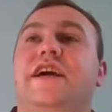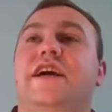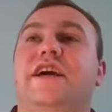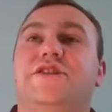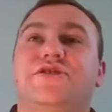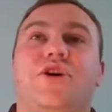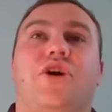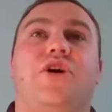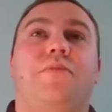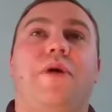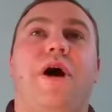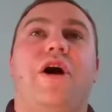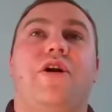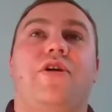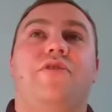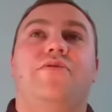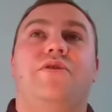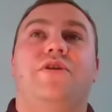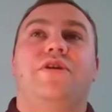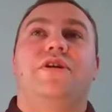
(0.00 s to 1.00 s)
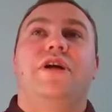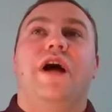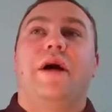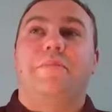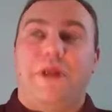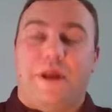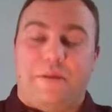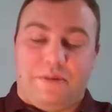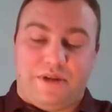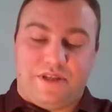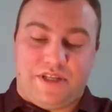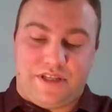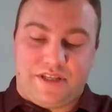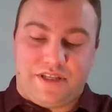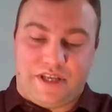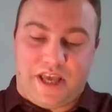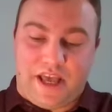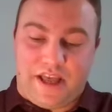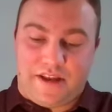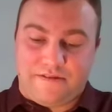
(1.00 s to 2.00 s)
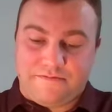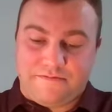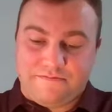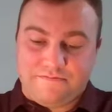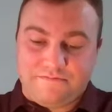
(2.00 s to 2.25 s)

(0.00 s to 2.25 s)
is all powerful, omnipotent again.